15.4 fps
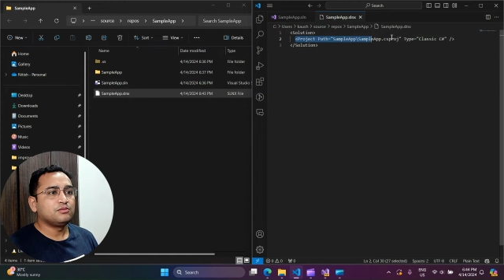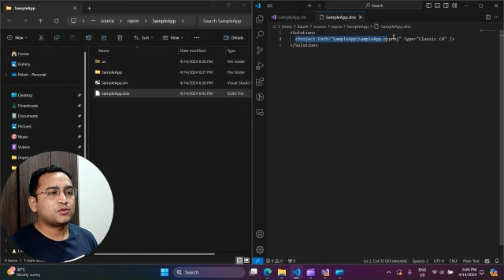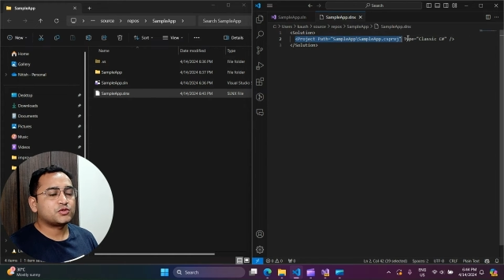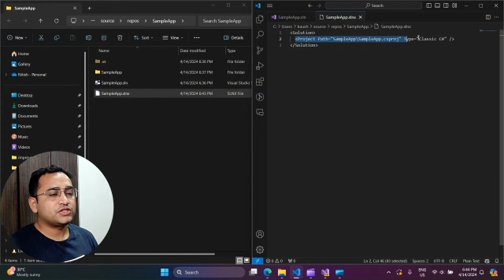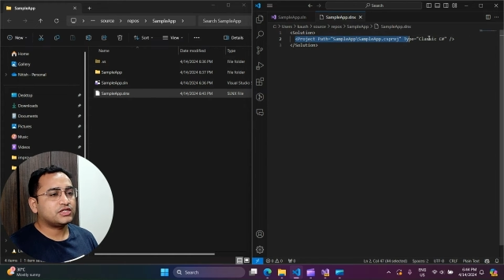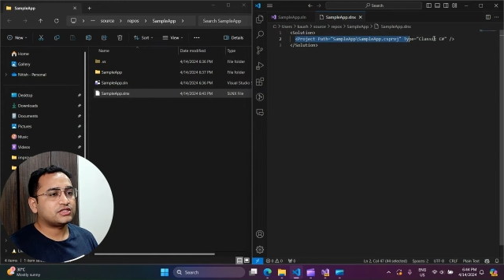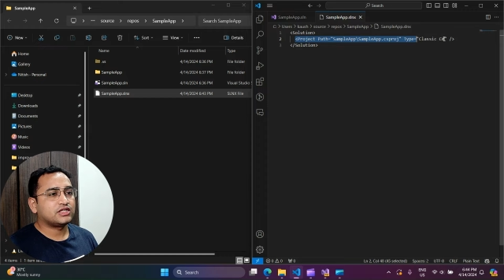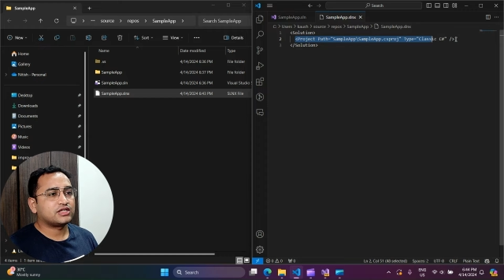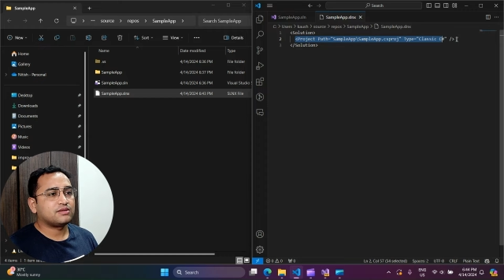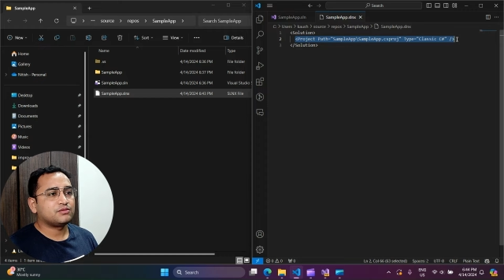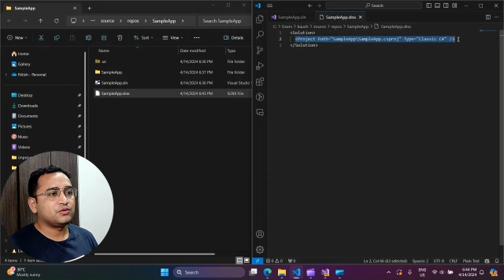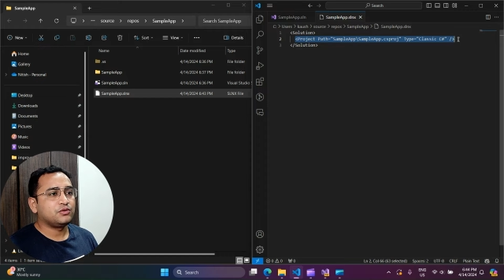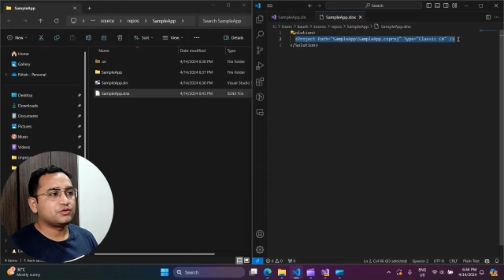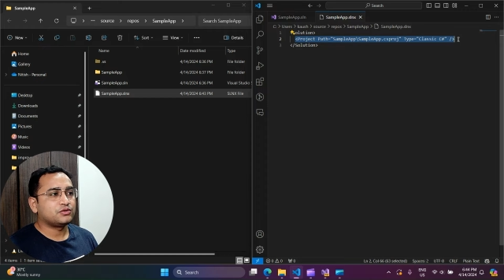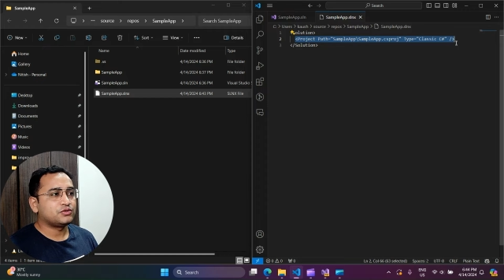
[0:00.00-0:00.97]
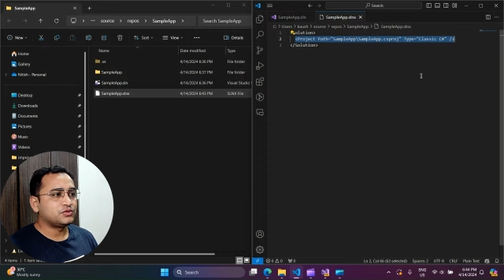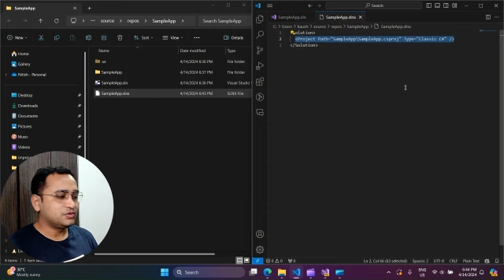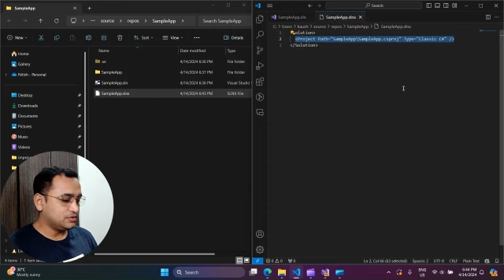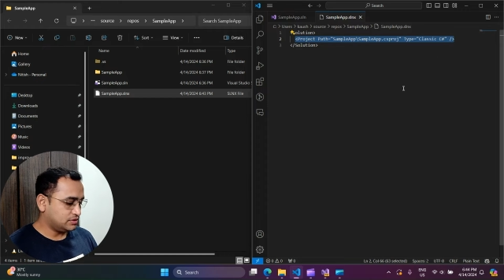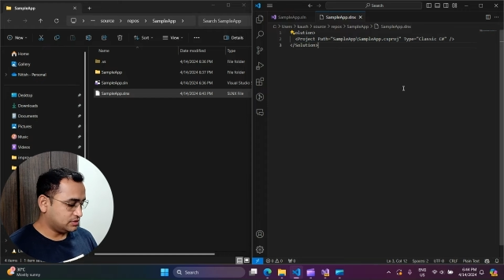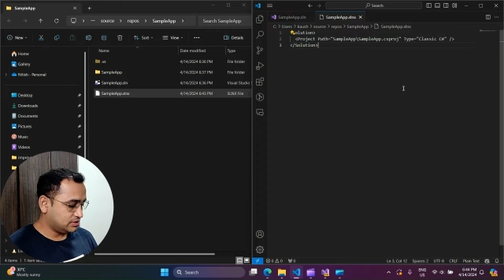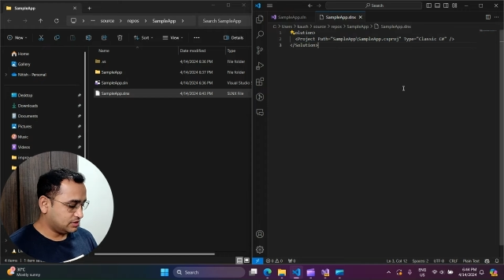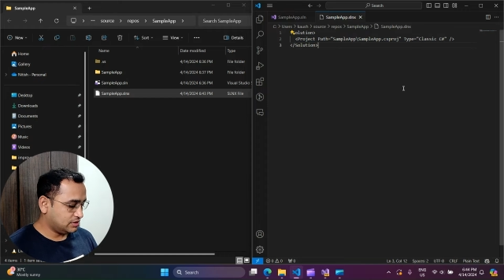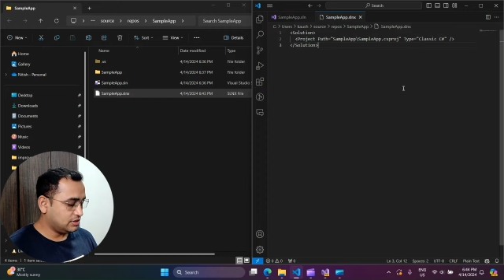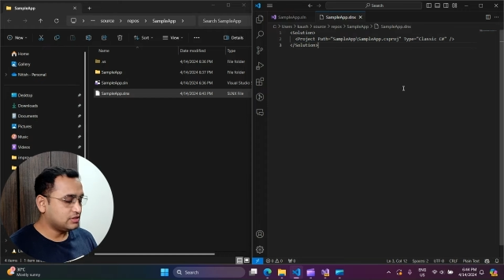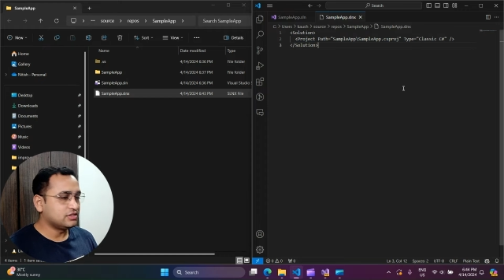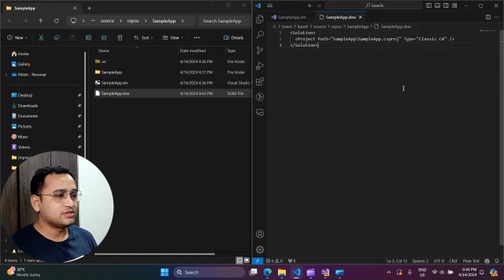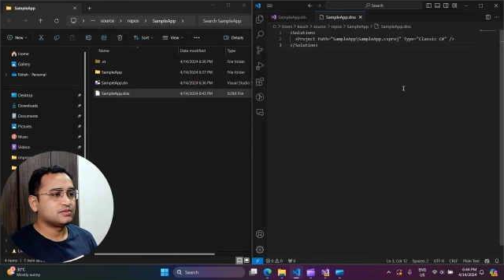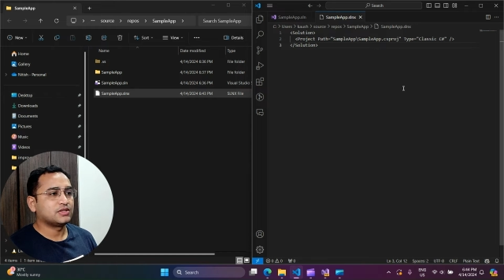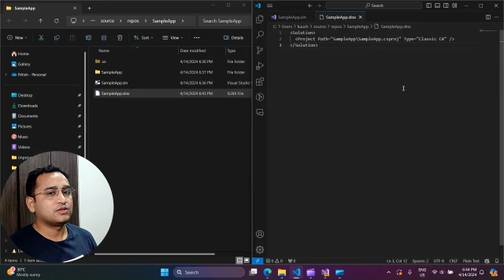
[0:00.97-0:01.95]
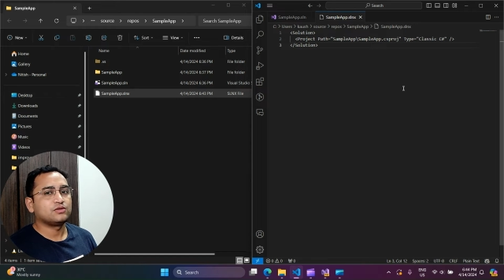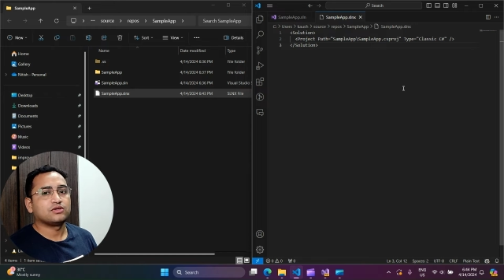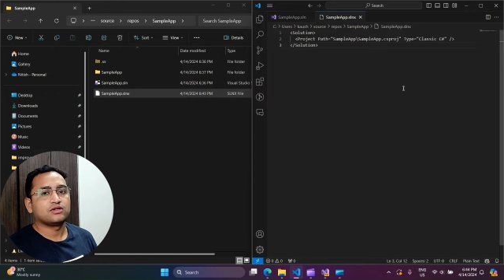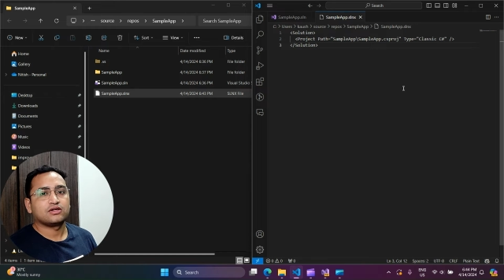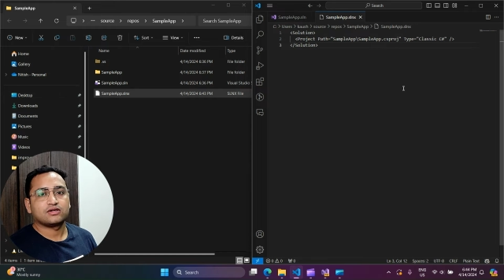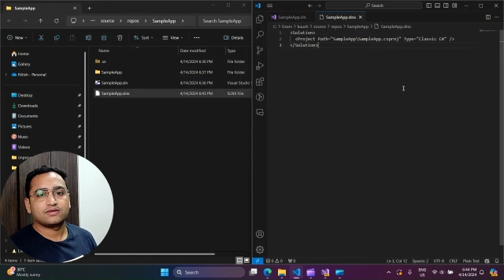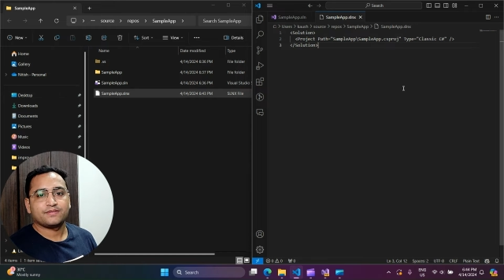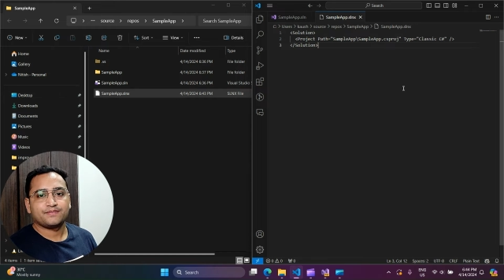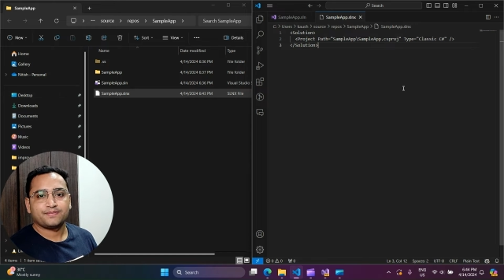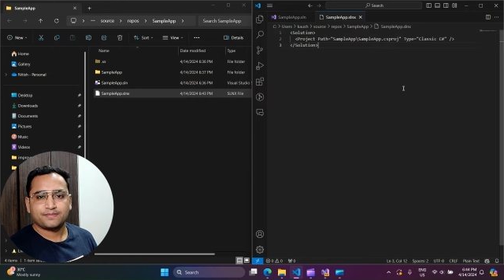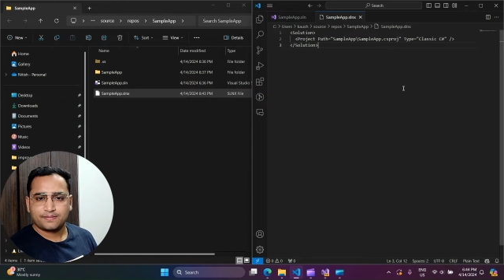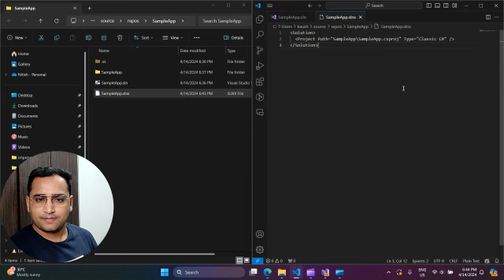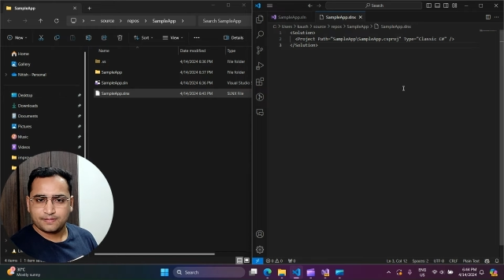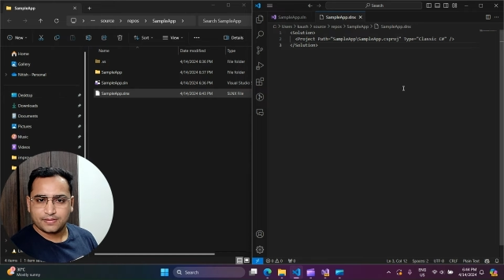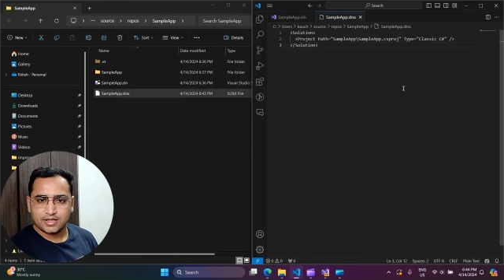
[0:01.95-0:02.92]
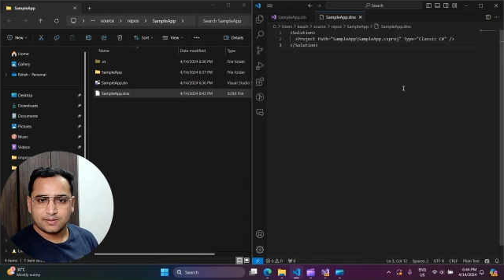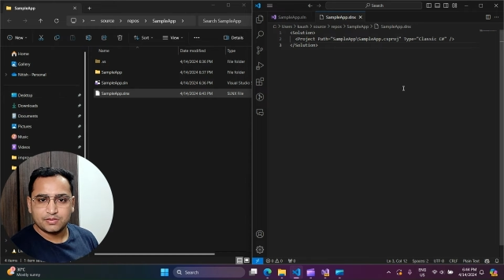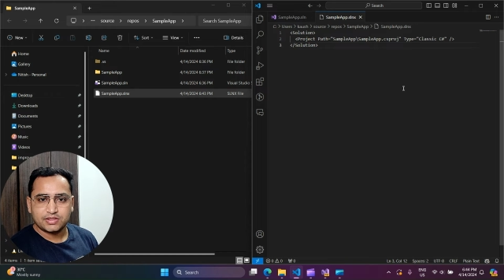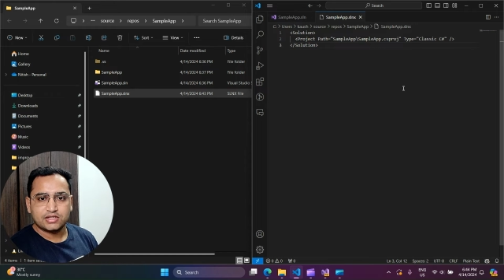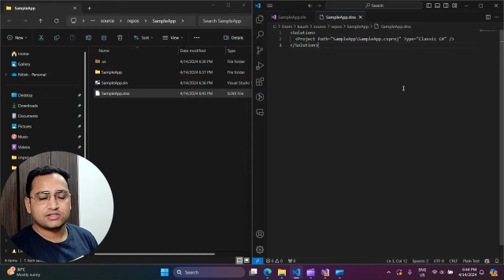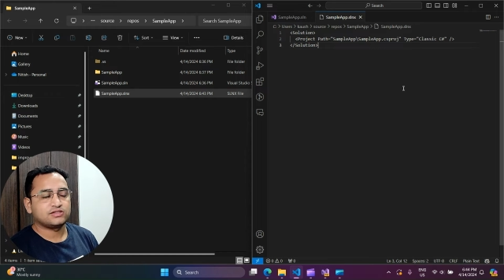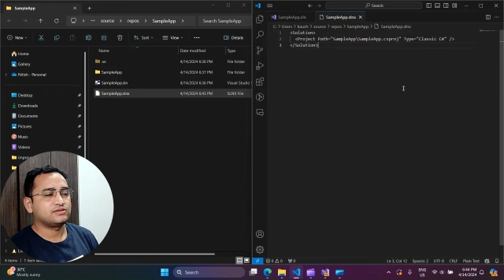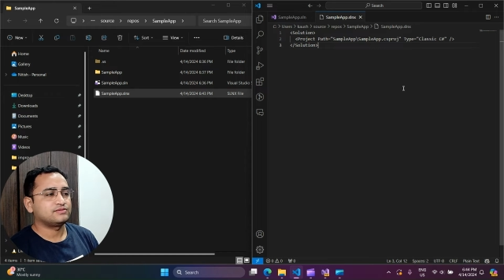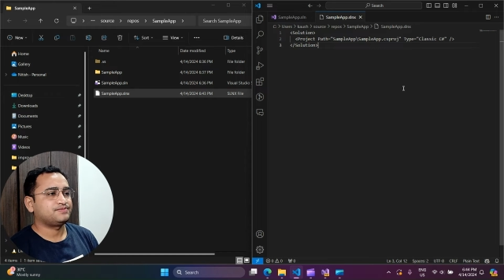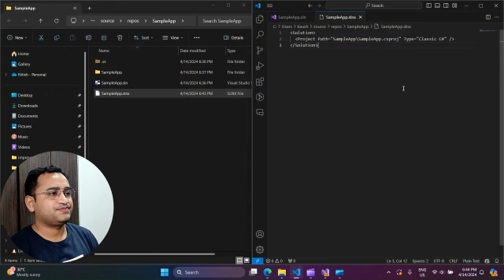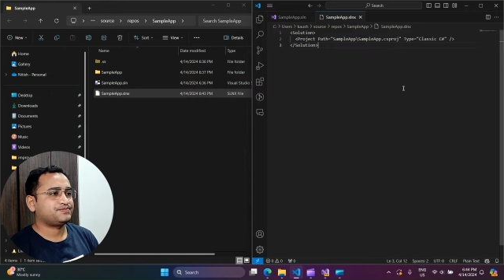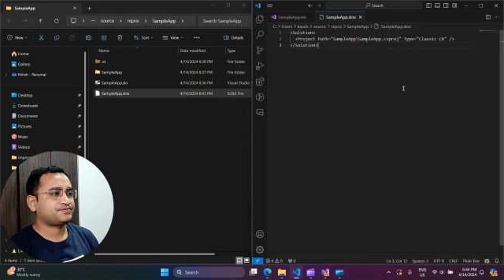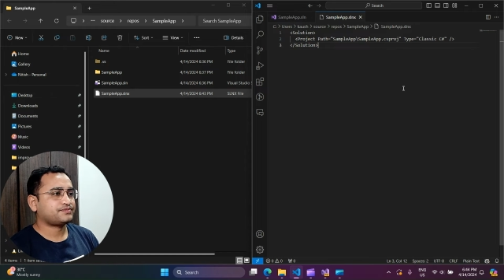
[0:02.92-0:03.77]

project that I'm going to use in this particular application.